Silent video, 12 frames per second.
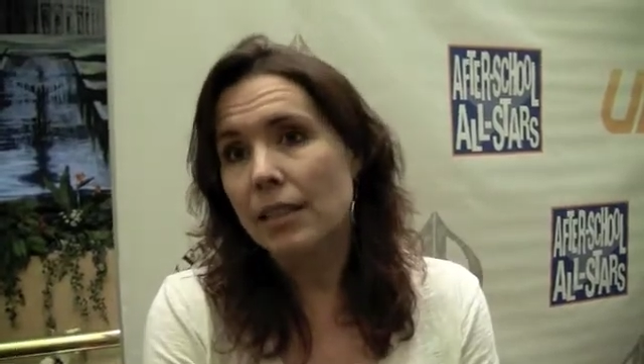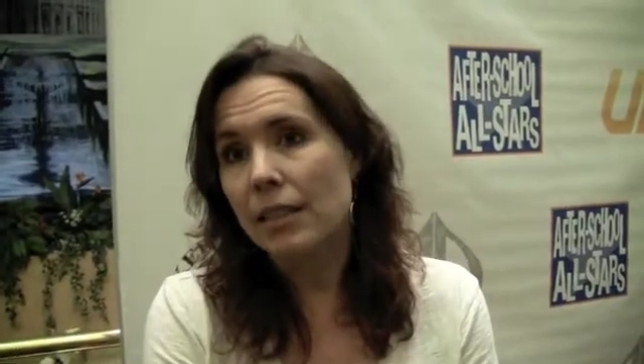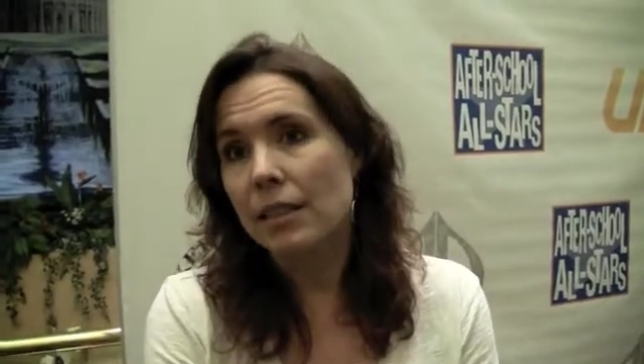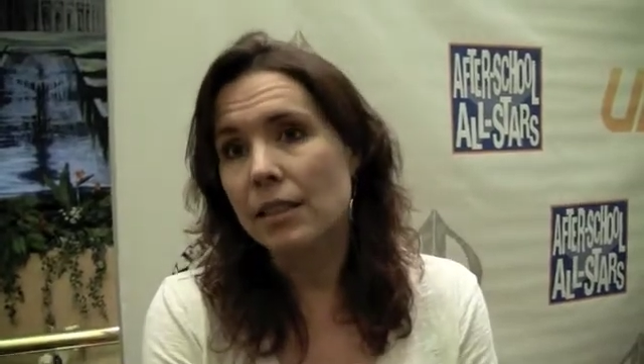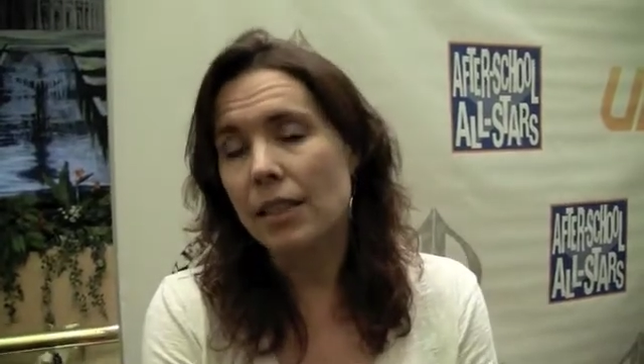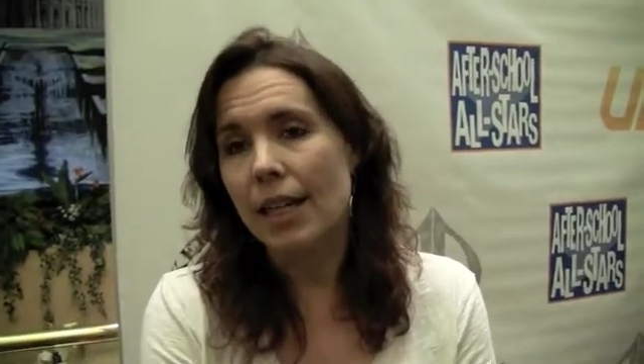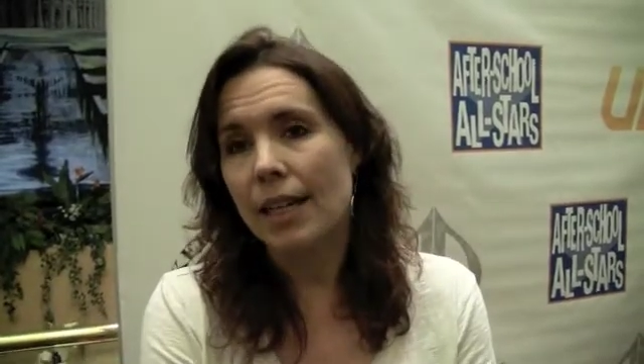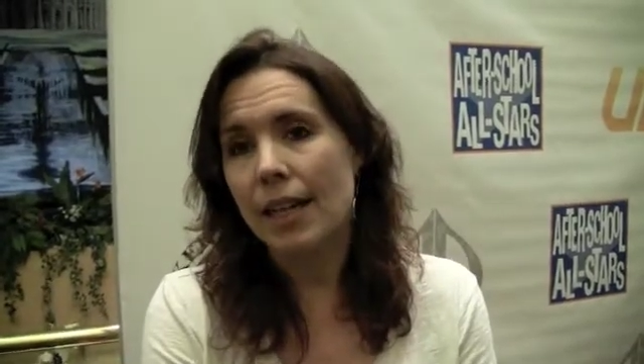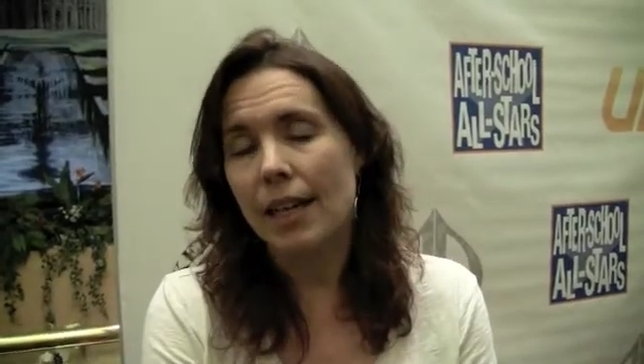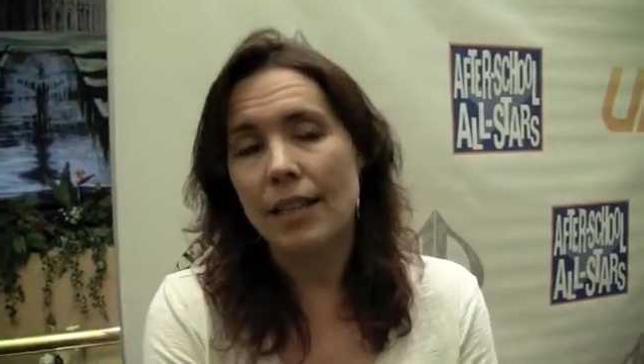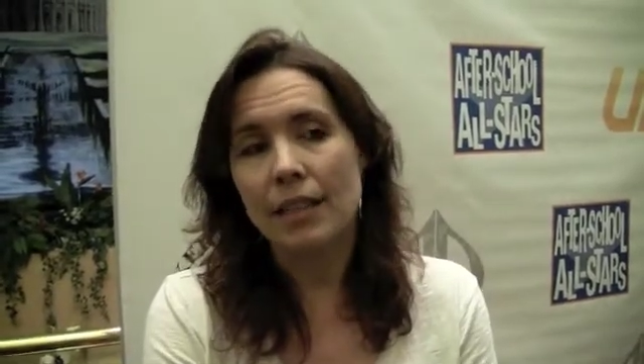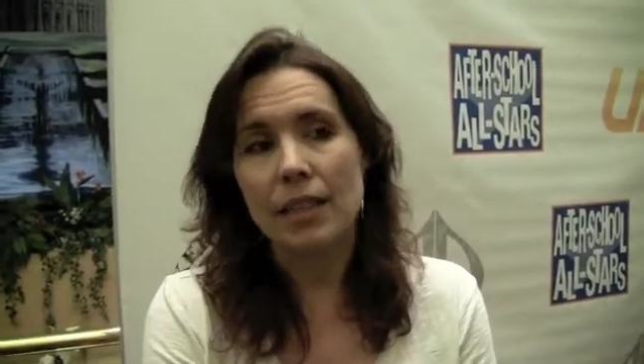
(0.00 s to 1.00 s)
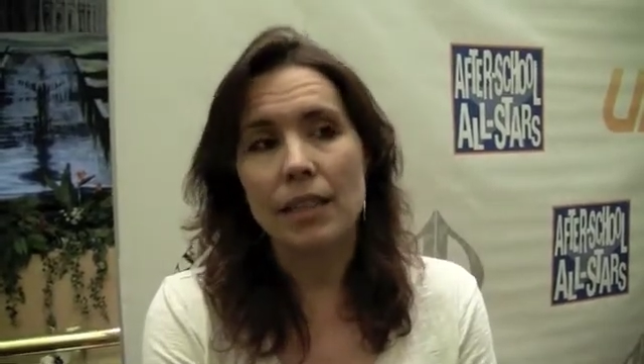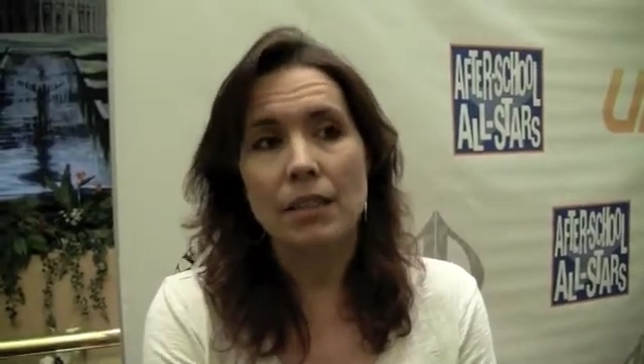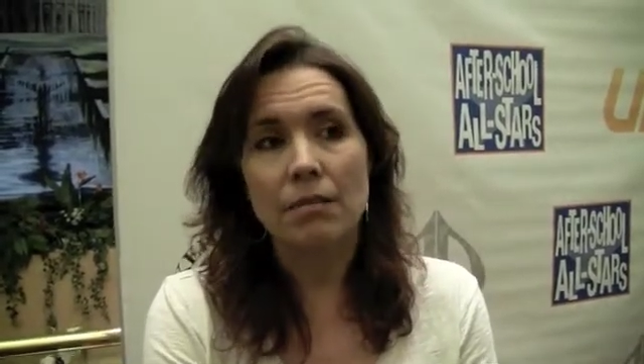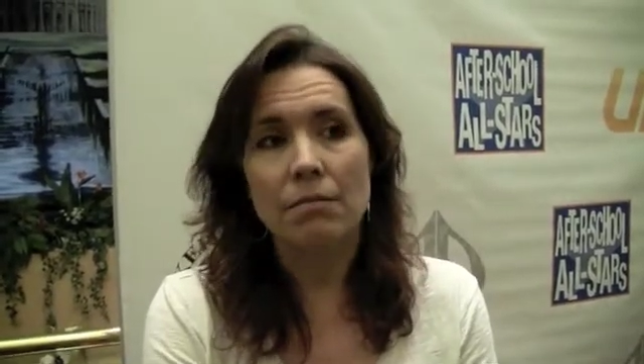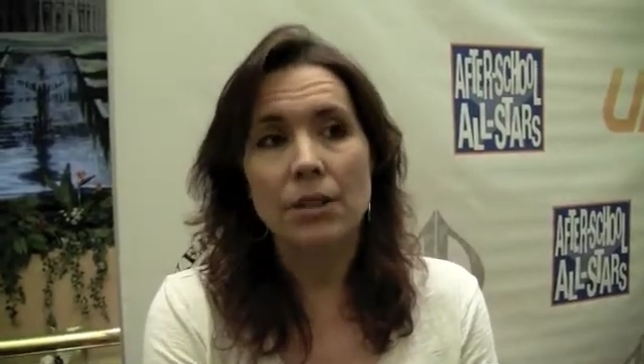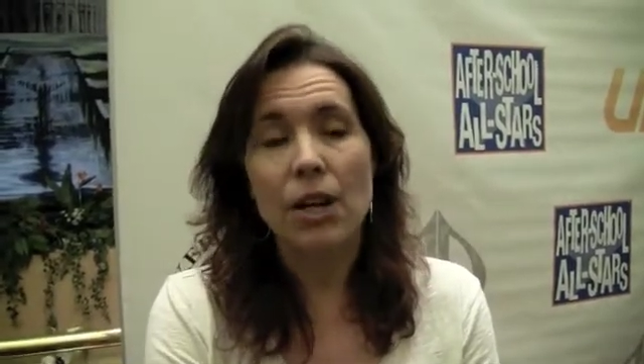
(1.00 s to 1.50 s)
and I think that
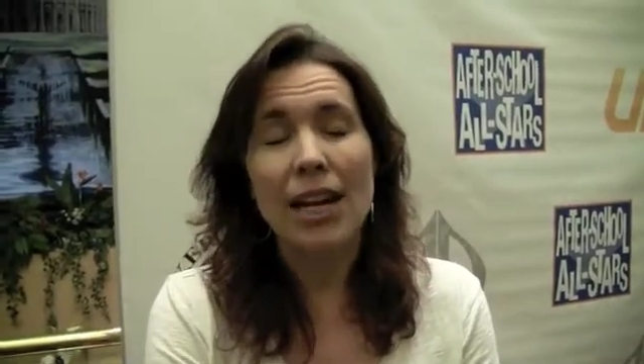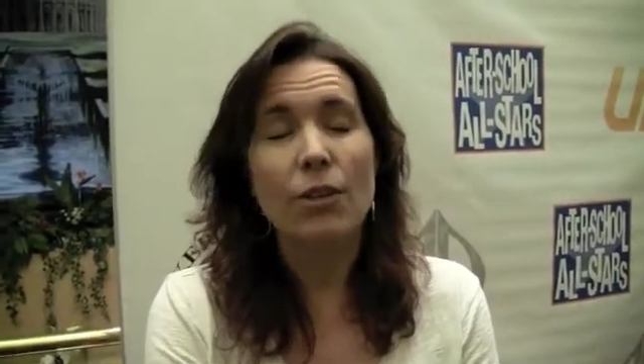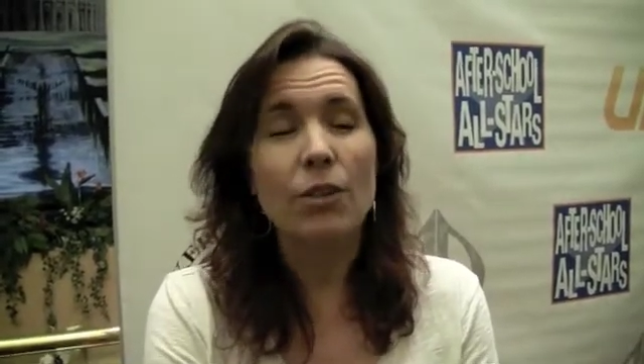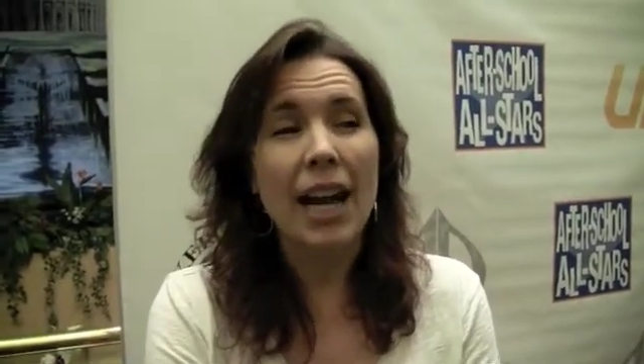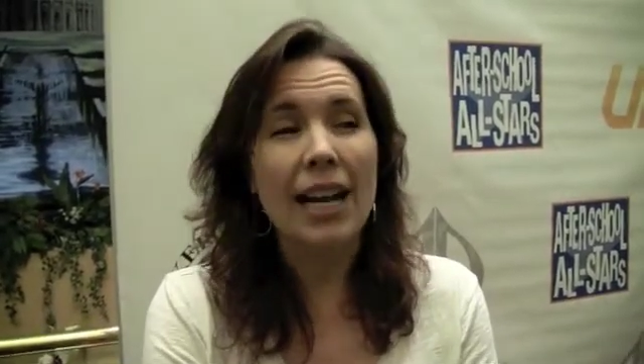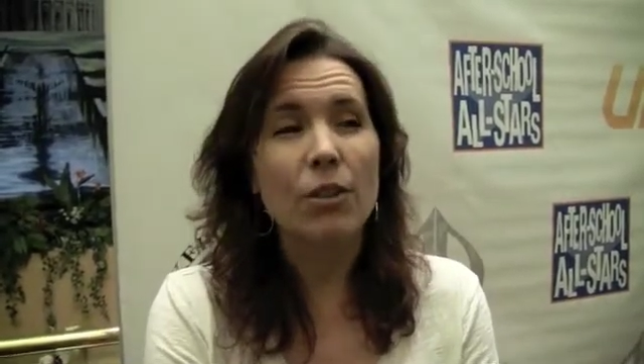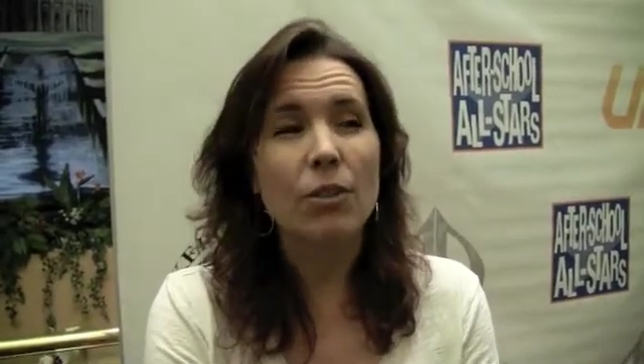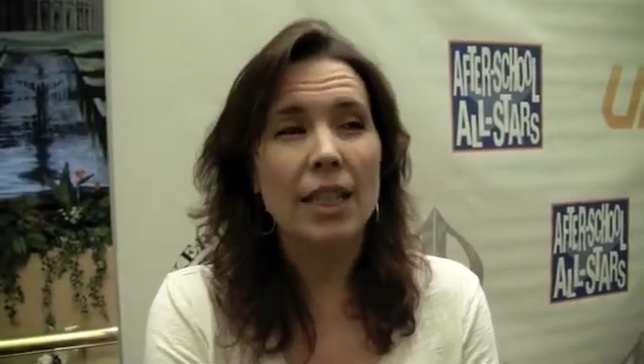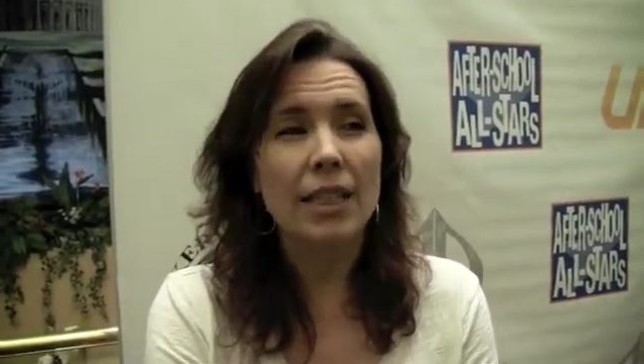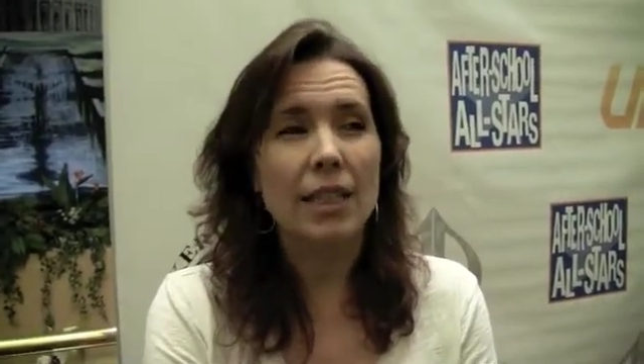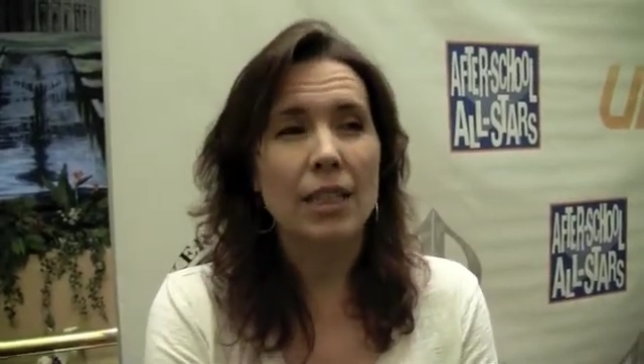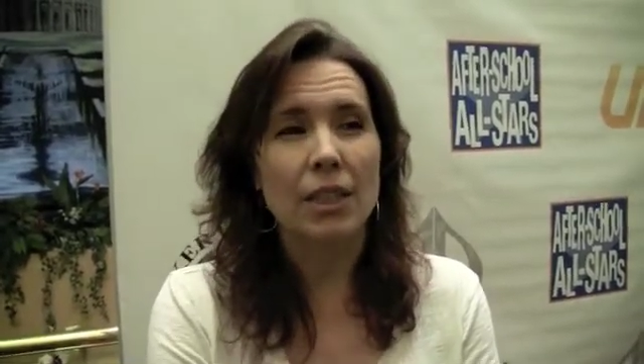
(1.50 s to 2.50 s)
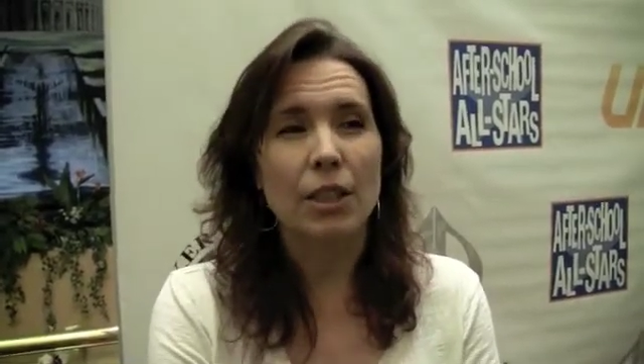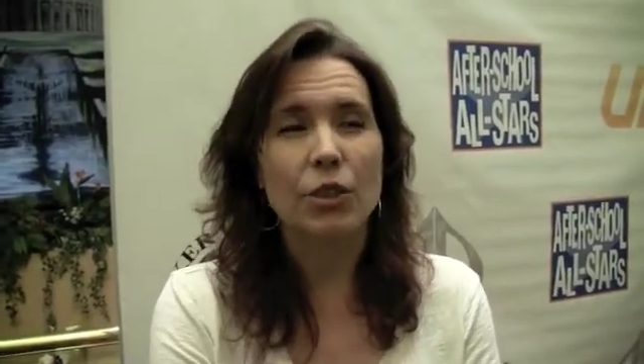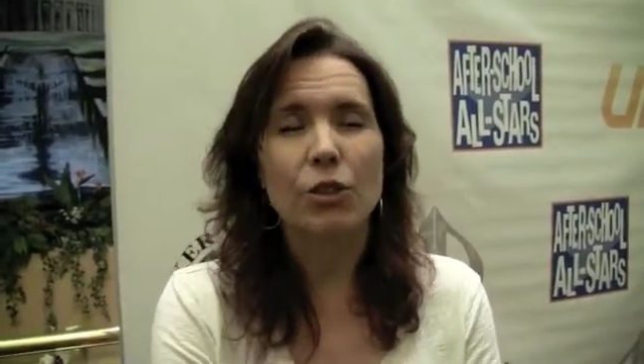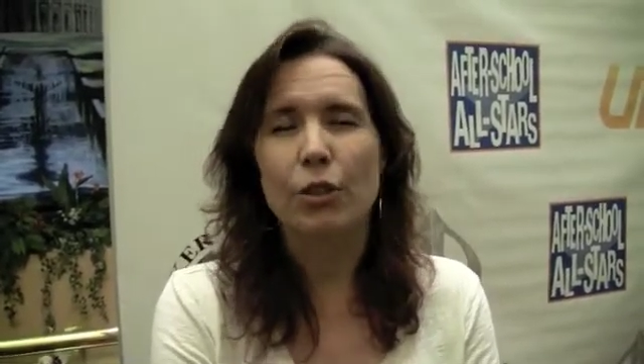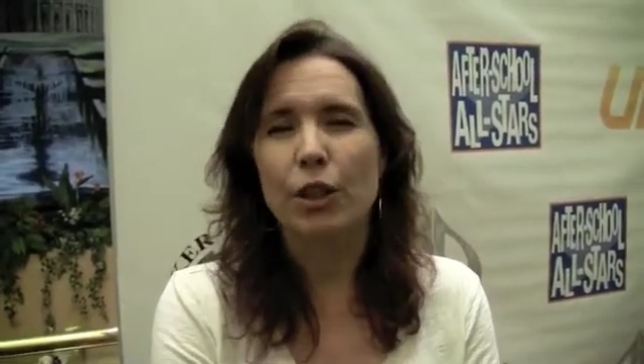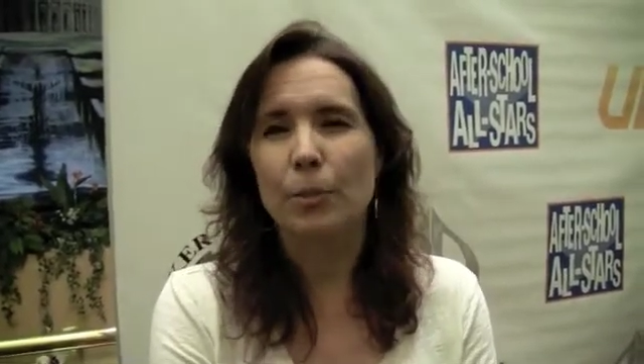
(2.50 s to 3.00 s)
I don't think that the user